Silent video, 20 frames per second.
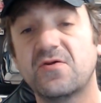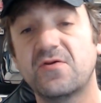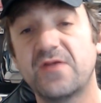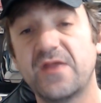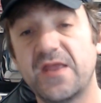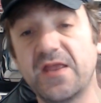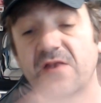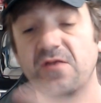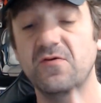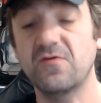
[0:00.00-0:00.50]

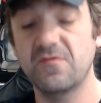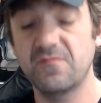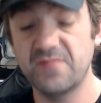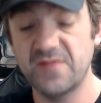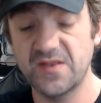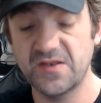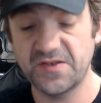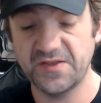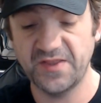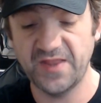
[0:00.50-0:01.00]
hit or
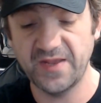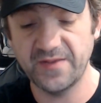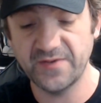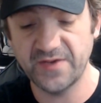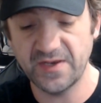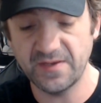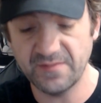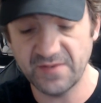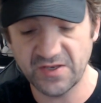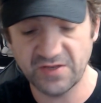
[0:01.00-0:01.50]
miss Labor
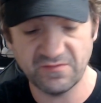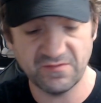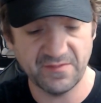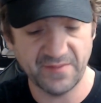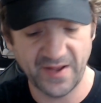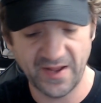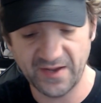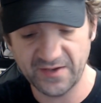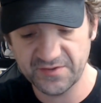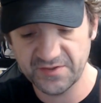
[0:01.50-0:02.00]
Day mystery
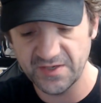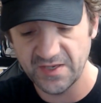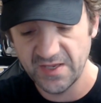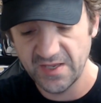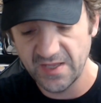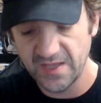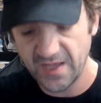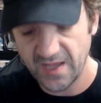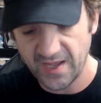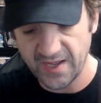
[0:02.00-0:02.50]
box.
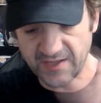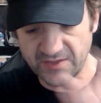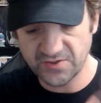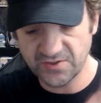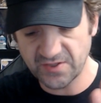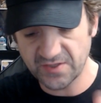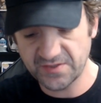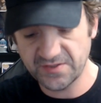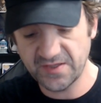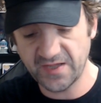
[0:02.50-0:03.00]
I
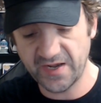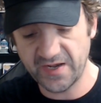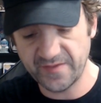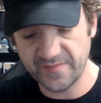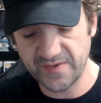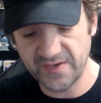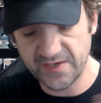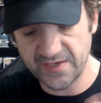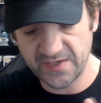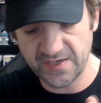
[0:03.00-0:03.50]
just got
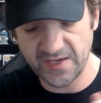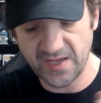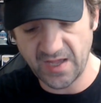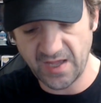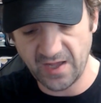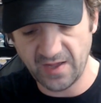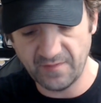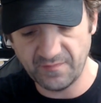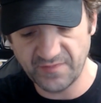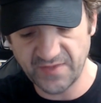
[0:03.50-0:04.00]
them in.
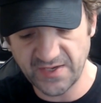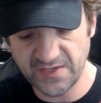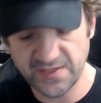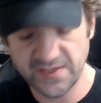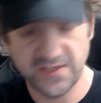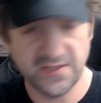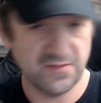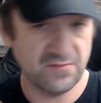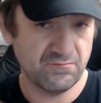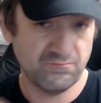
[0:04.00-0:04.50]
They
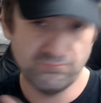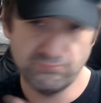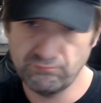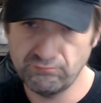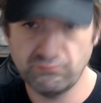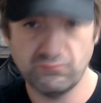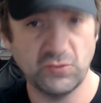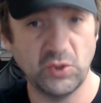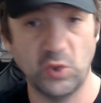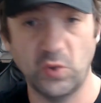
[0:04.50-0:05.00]
did
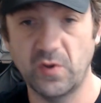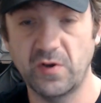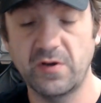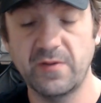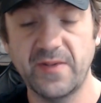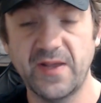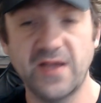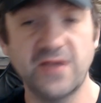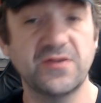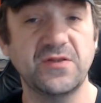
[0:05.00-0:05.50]
200
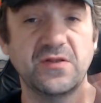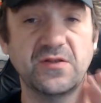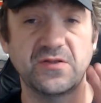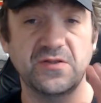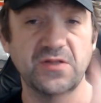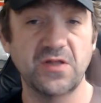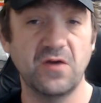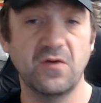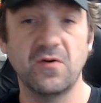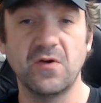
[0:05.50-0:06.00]
boxes.
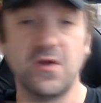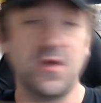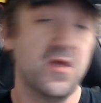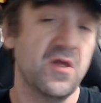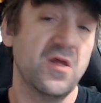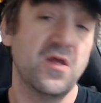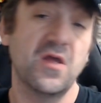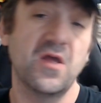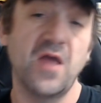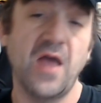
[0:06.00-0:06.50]
So
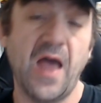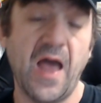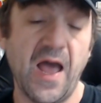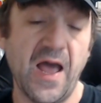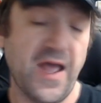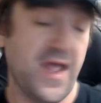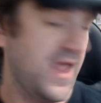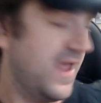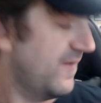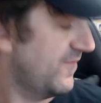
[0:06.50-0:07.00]

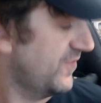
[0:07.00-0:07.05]
I have